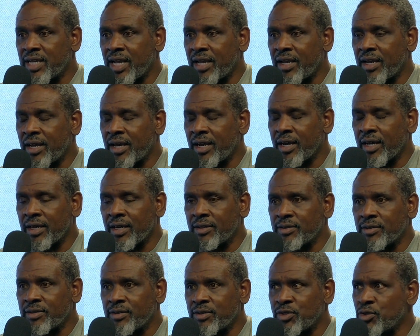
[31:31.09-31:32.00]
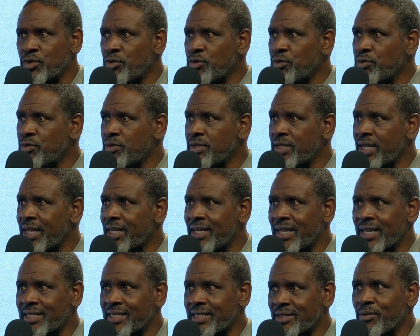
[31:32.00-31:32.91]
uh, June, that,
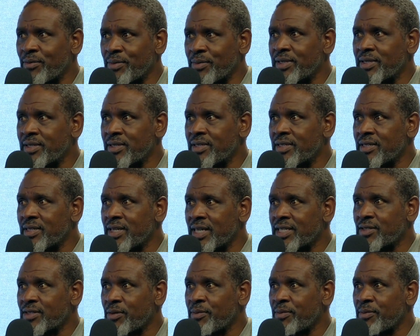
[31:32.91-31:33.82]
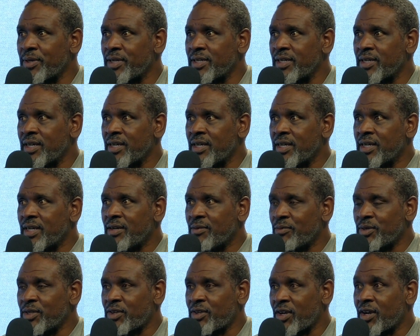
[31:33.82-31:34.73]
that's gonna be that's gonna be a,
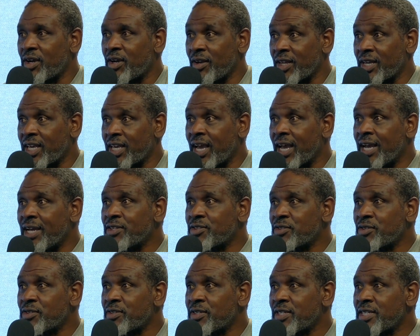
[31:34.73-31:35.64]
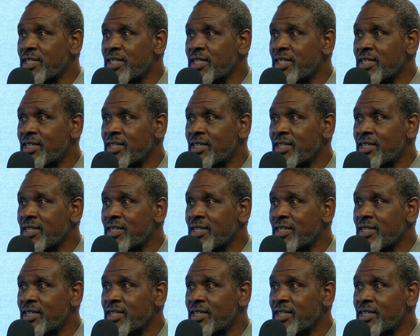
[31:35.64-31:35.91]
what you call a casualty.